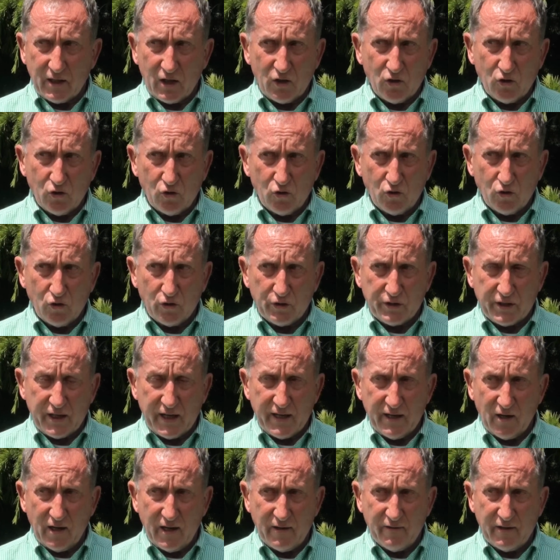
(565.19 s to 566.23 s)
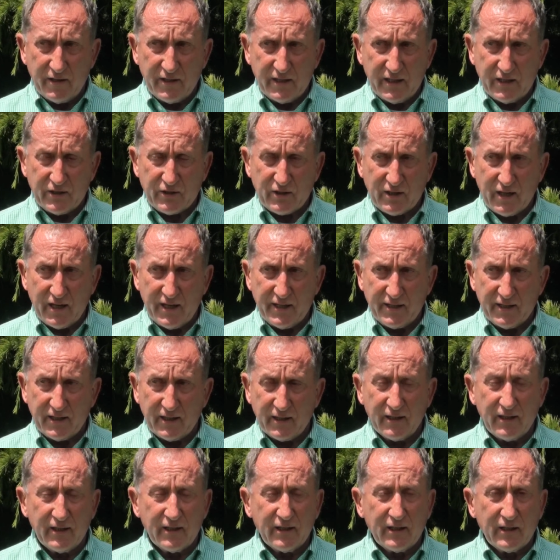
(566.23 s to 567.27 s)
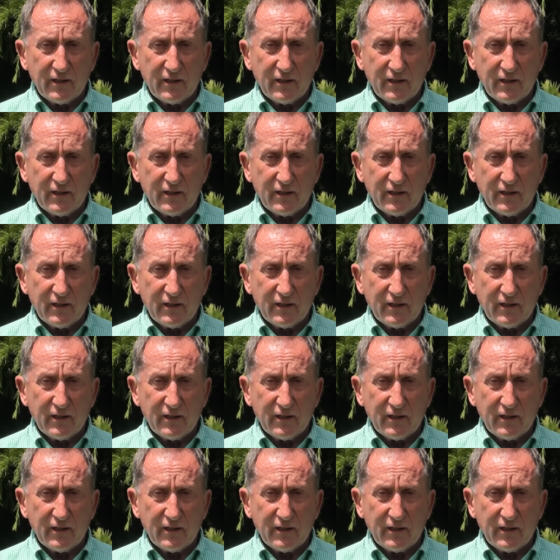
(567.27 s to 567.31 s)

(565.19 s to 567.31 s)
10, 11 years later,